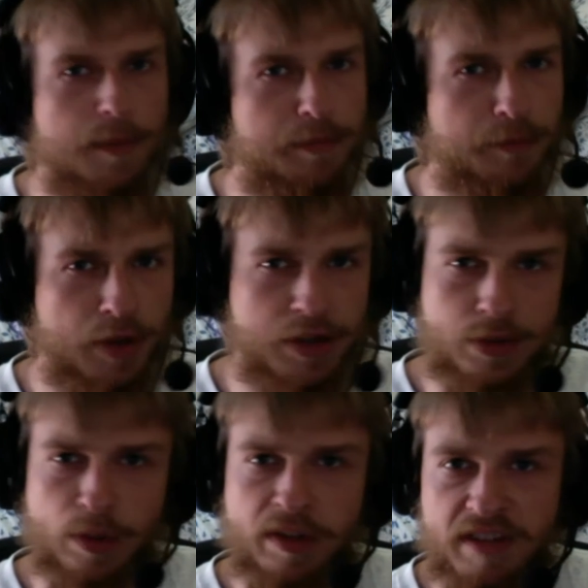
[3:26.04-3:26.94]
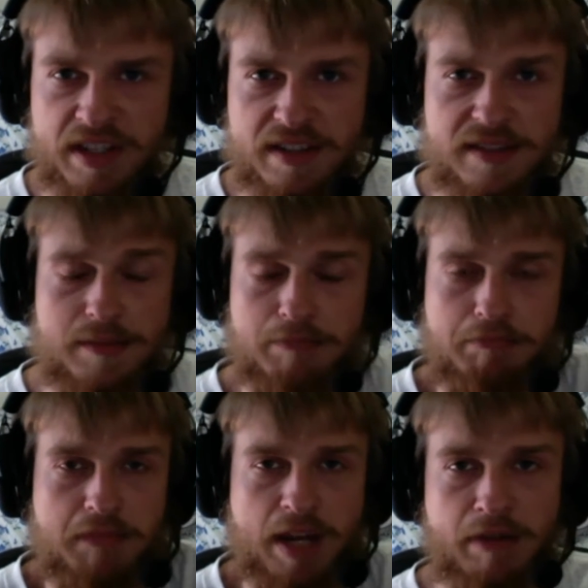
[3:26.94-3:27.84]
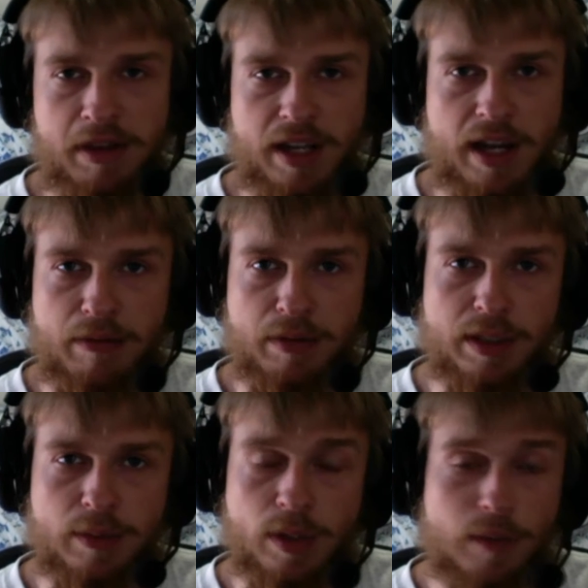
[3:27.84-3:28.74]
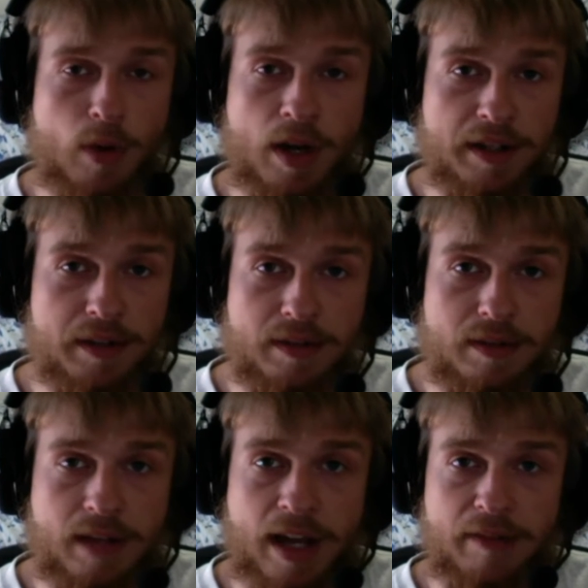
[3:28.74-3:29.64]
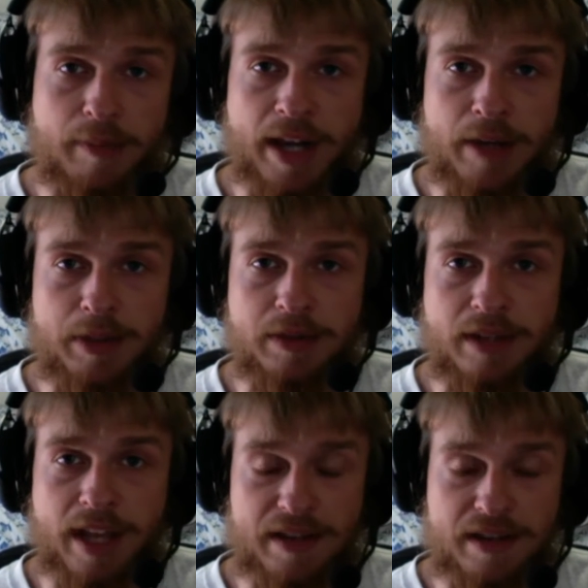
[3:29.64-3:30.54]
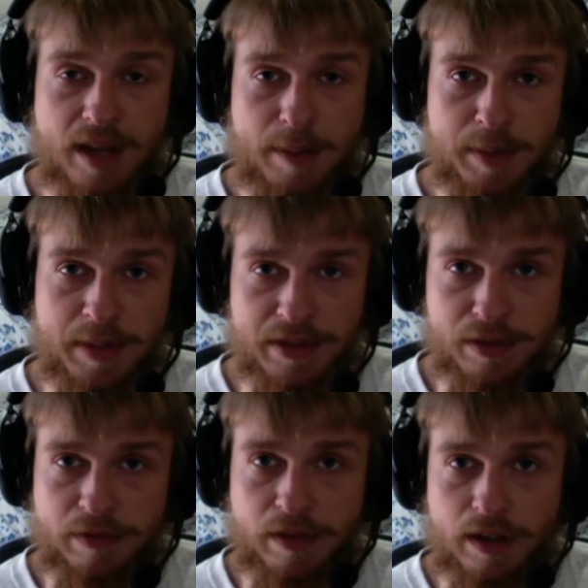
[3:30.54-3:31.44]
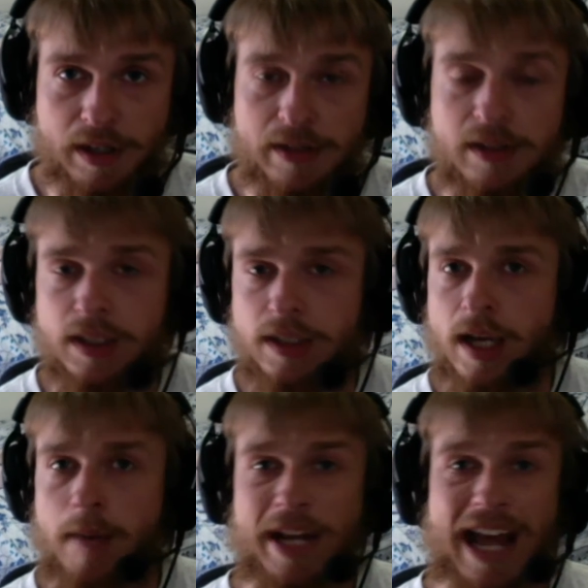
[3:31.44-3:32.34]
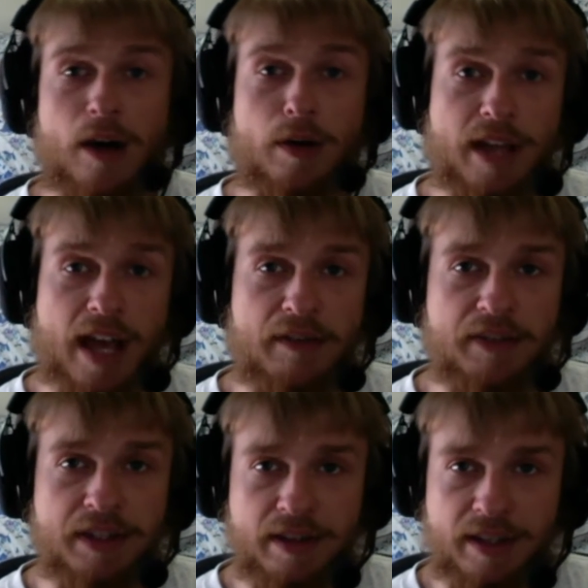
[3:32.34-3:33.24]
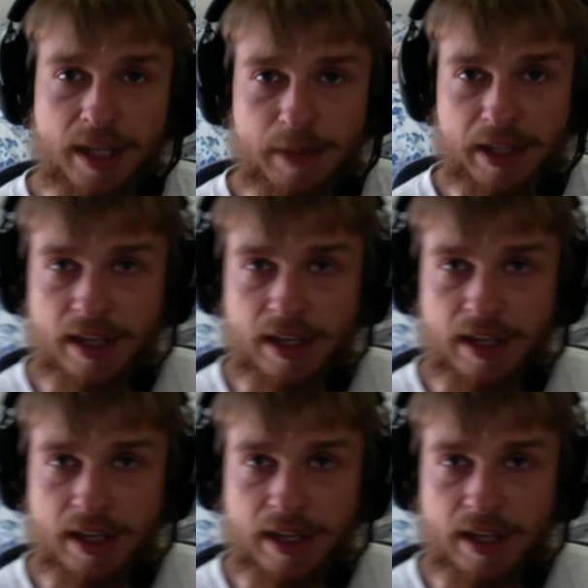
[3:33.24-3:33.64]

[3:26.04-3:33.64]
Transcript: for the story reasons, everything I really would have wanted out of Biomutant has come to me so far, and I'm an hour and a half into the game again.